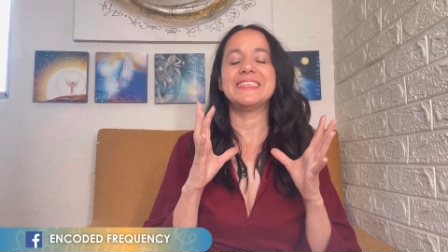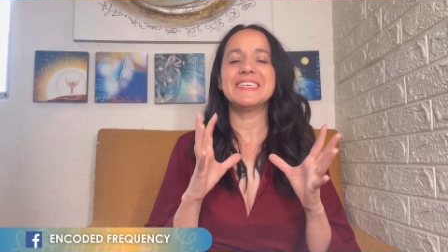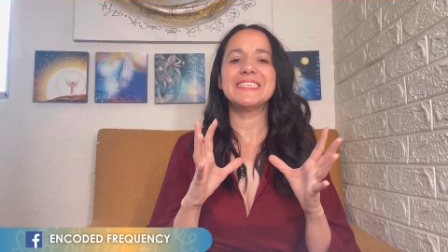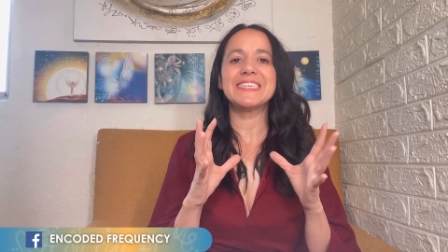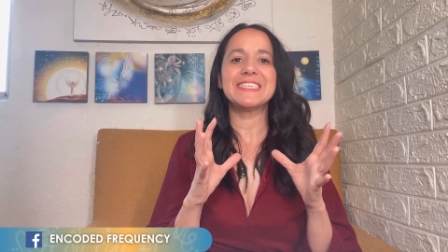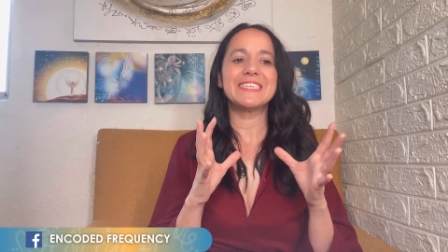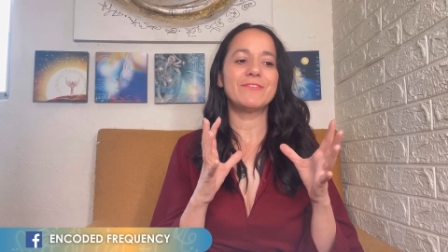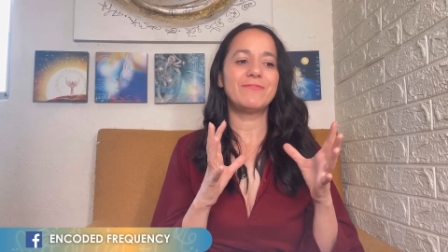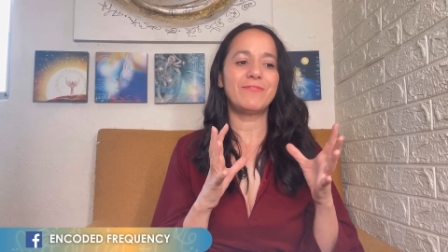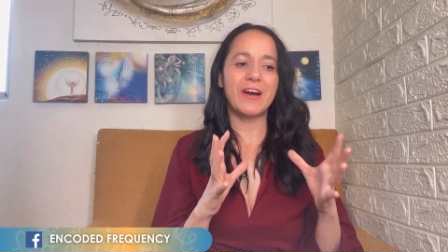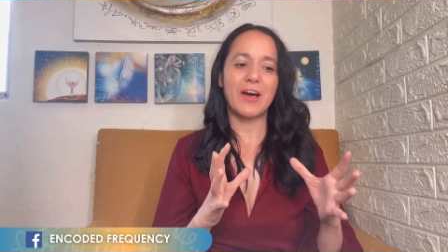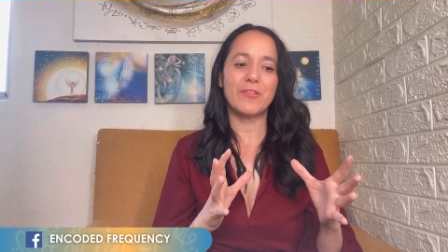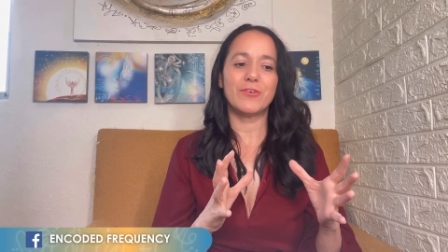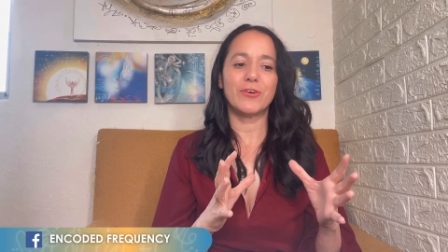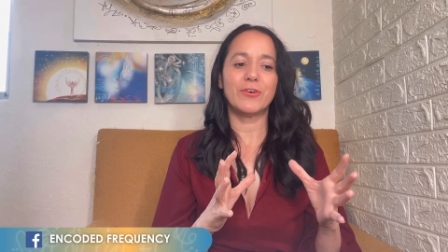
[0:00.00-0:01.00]
this is a
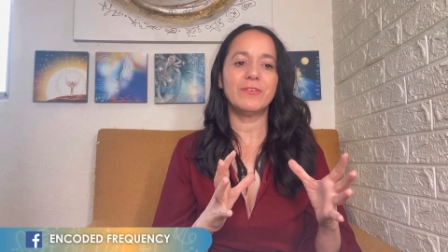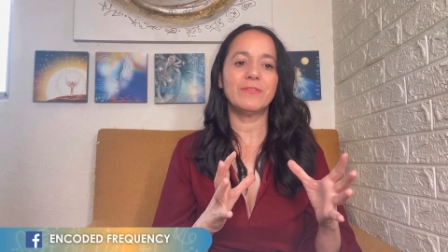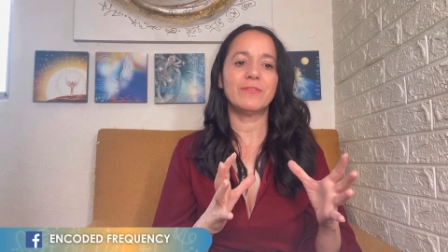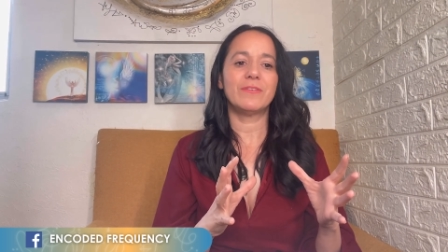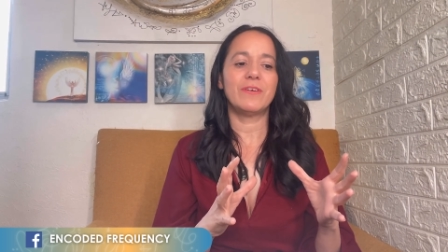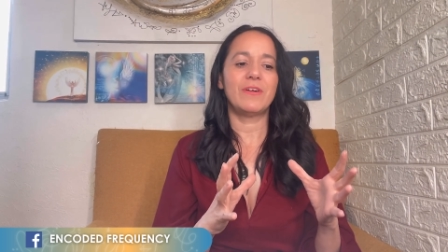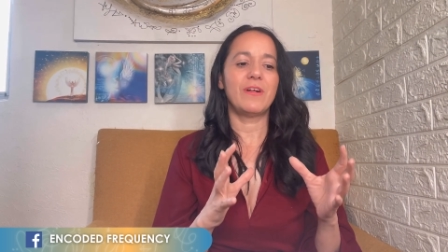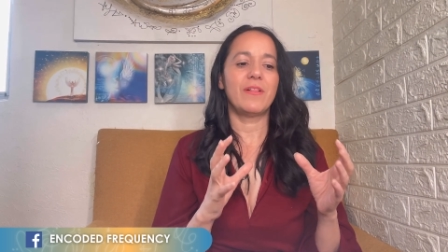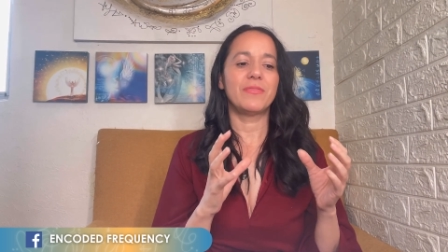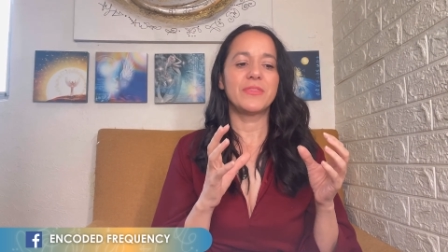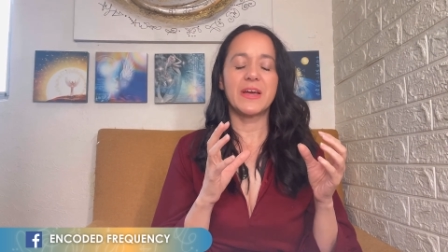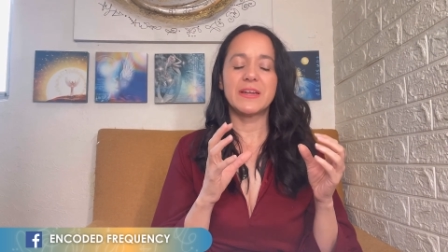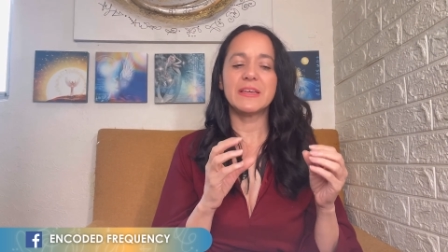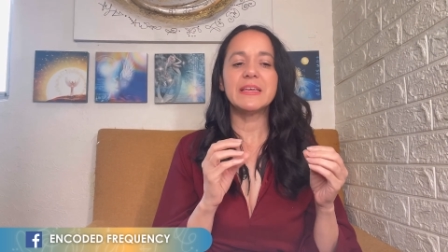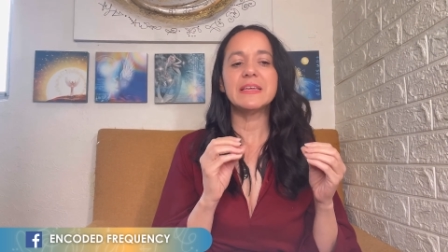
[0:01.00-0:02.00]
father
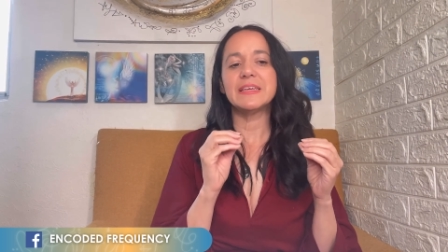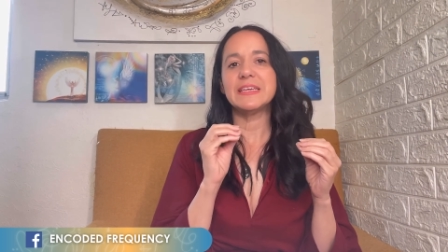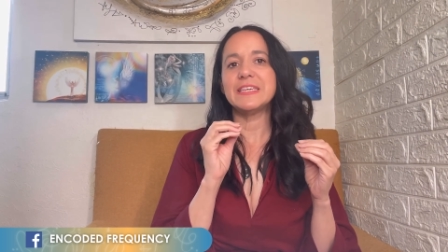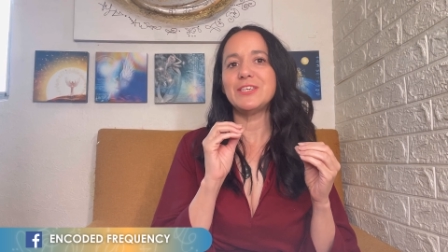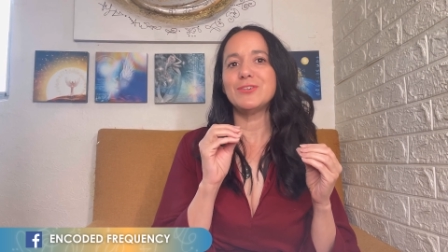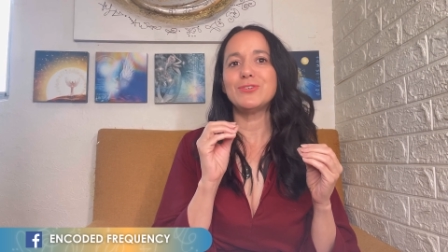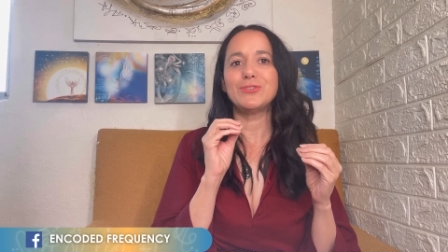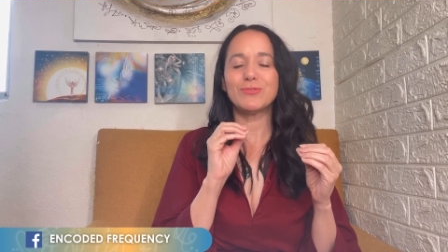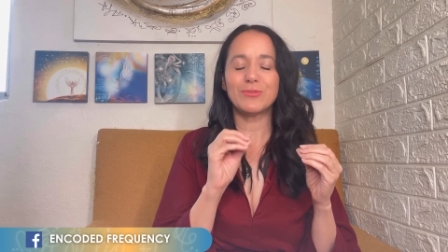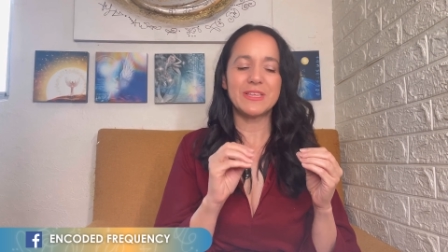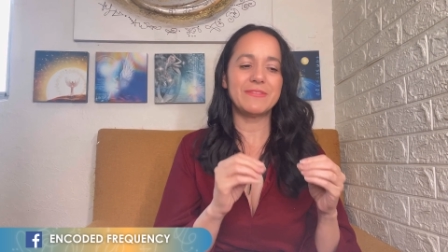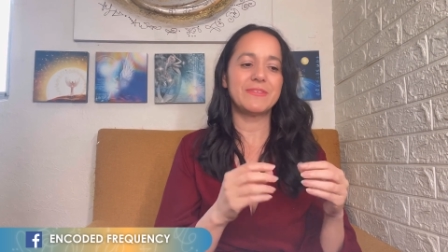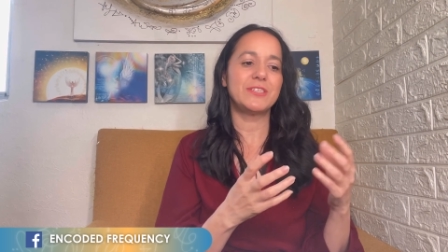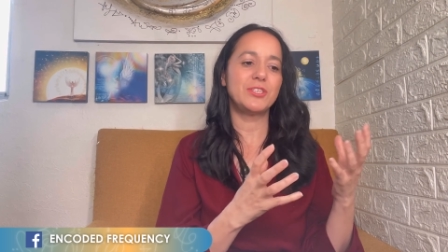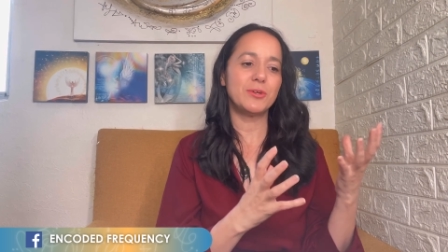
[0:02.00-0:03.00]
that used to
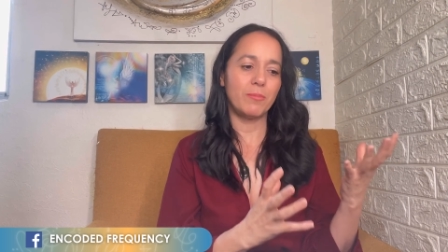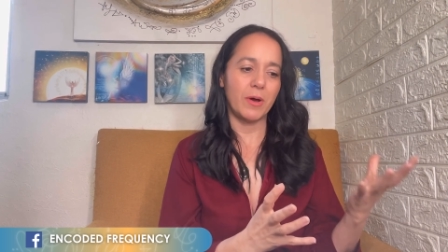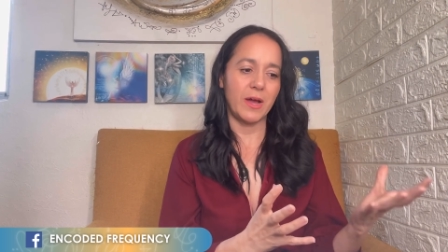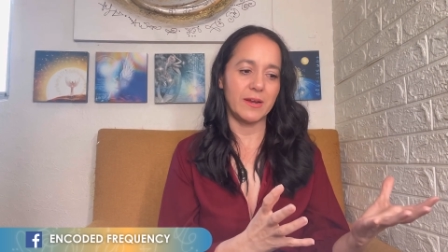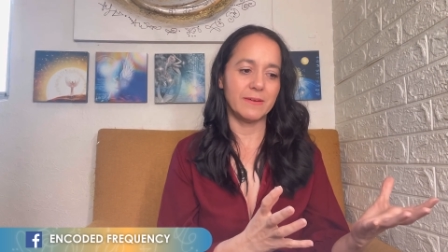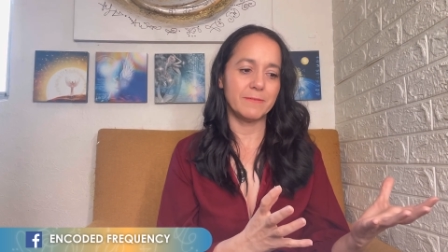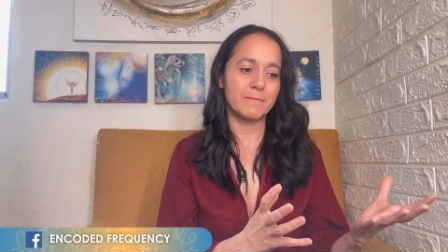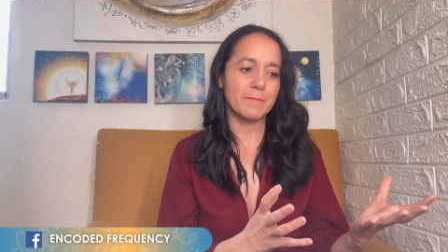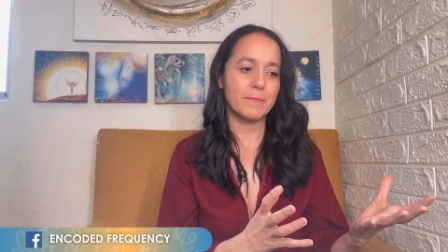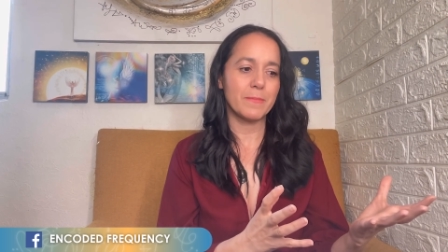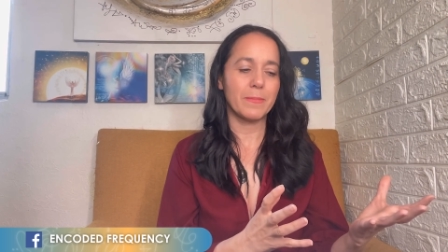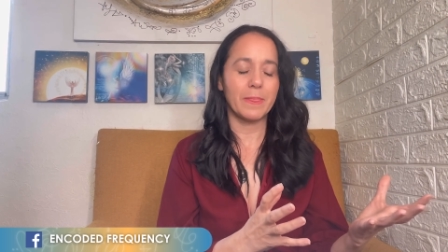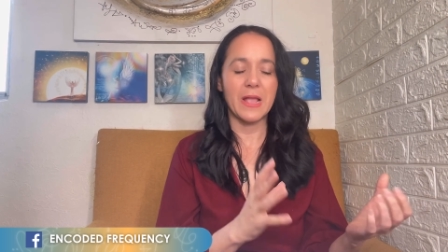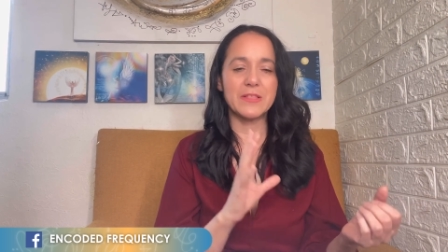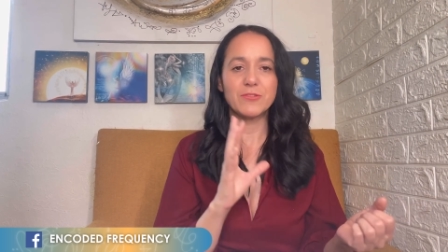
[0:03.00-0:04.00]
live in Japan.
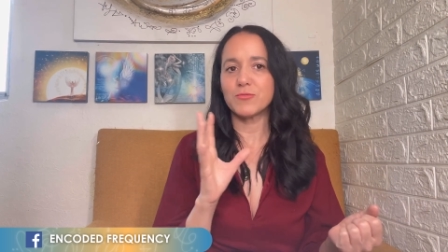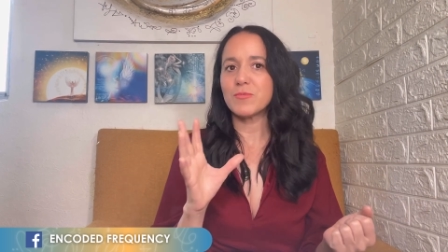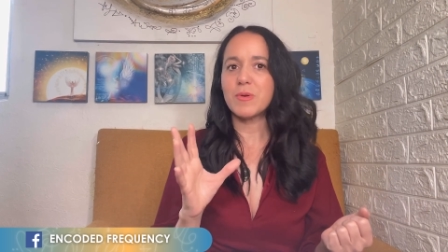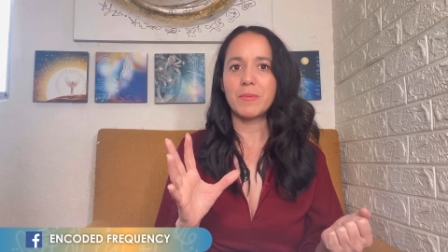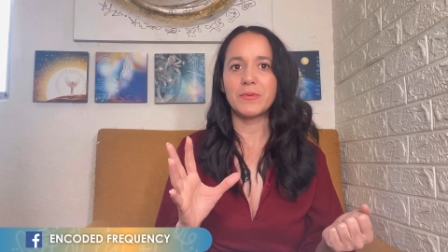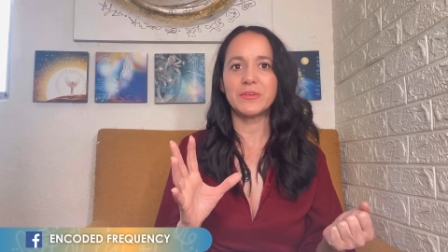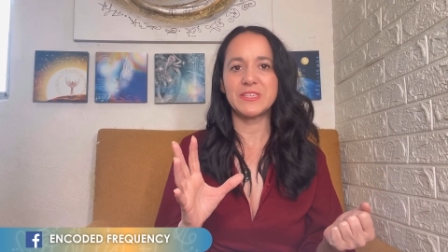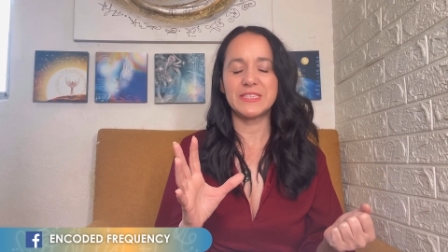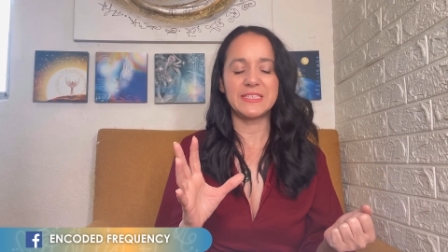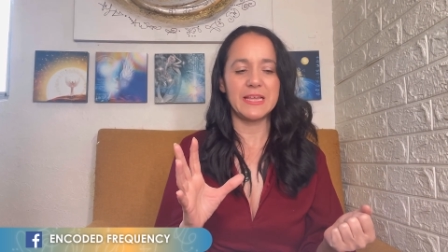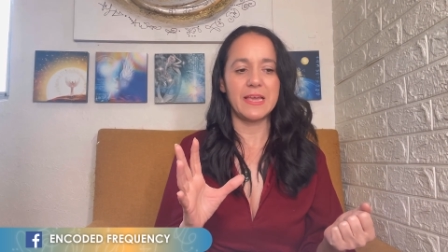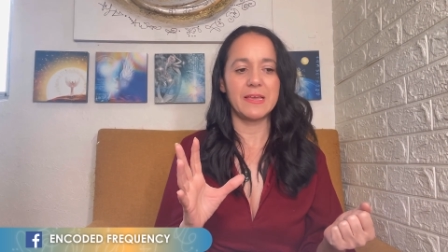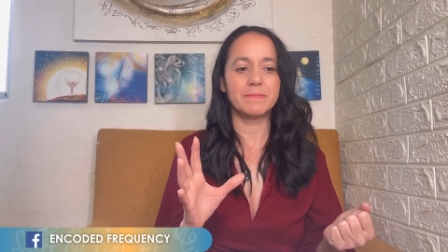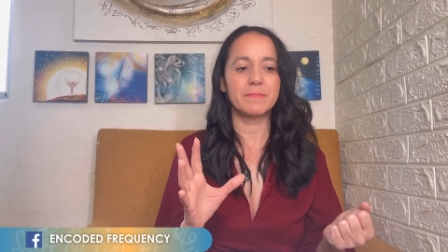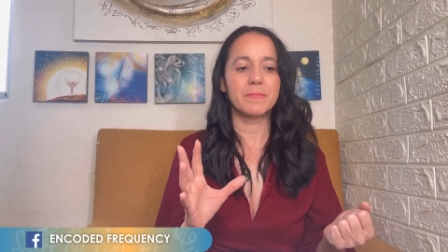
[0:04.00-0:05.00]
I don't remember his
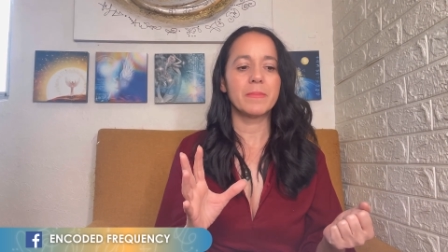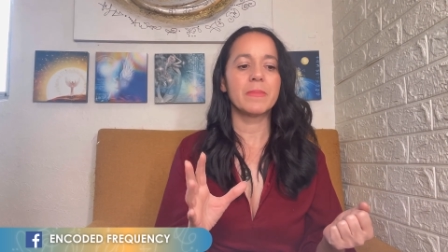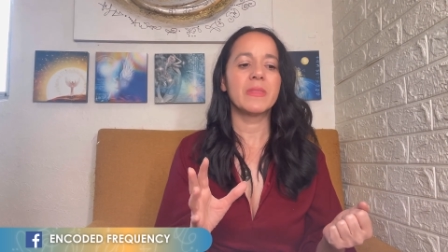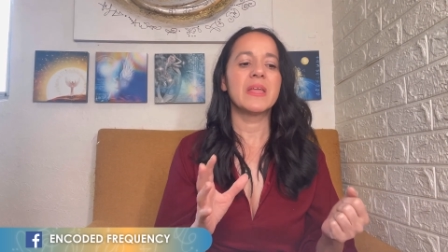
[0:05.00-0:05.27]
name.